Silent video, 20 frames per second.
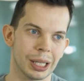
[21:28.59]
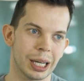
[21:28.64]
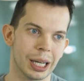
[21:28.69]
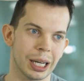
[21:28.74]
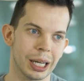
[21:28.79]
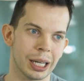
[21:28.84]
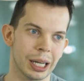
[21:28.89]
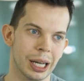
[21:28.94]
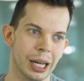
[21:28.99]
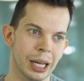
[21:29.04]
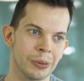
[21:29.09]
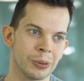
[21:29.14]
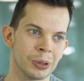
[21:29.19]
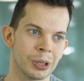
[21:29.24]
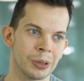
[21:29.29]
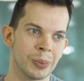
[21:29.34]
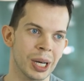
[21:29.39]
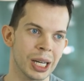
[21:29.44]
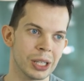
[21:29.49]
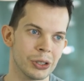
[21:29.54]
I, I
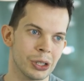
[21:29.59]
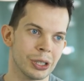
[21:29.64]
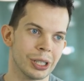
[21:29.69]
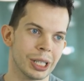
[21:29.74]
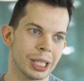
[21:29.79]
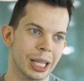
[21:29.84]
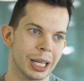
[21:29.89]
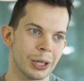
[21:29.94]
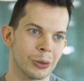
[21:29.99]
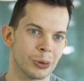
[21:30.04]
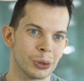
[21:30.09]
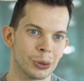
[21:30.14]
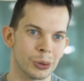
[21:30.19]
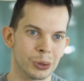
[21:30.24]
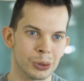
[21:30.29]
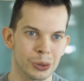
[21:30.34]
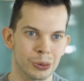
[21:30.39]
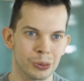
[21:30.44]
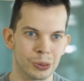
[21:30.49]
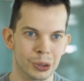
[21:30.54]
would imagine that I could
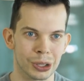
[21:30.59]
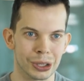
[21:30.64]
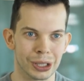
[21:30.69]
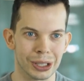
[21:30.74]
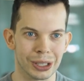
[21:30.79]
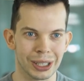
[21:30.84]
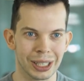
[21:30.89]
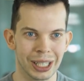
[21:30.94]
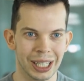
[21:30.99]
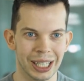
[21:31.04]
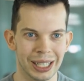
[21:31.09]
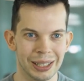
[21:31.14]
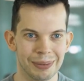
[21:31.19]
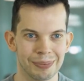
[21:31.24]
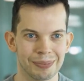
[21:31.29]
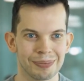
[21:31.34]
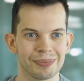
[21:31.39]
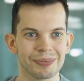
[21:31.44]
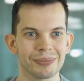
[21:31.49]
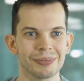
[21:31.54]
also work in uh,
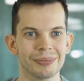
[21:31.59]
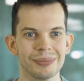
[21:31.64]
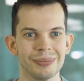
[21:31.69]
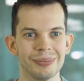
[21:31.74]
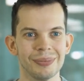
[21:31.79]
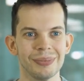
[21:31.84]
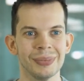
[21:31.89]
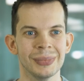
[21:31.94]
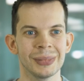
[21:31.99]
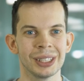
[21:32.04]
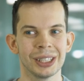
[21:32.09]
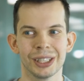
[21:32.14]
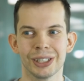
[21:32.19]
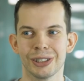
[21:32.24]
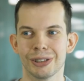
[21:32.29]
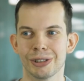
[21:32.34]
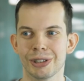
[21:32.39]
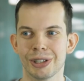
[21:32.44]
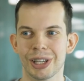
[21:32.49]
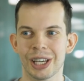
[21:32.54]

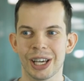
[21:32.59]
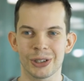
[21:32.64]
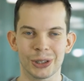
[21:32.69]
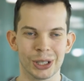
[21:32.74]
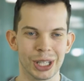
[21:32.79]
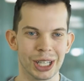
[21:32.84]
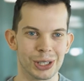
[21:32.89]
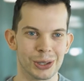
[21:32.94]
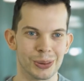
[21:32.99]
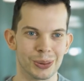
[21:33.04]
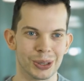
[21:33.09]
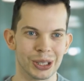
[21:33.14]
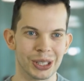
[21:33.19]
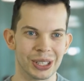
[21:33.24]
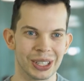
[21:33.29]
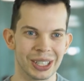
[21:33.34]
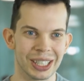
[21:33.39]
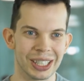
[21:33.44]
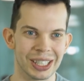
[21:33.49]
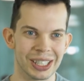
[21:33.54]
areas where
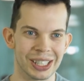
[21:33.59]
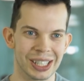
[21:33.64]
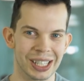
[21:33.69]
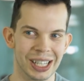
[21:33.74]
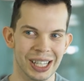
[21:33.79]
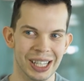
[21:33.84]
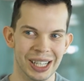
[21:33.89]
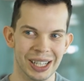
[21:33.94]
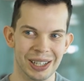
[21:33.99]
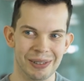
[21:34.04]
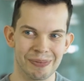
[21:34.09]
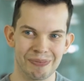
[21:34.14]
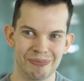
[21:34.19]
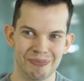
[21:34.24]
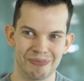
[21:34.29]
it is, uh,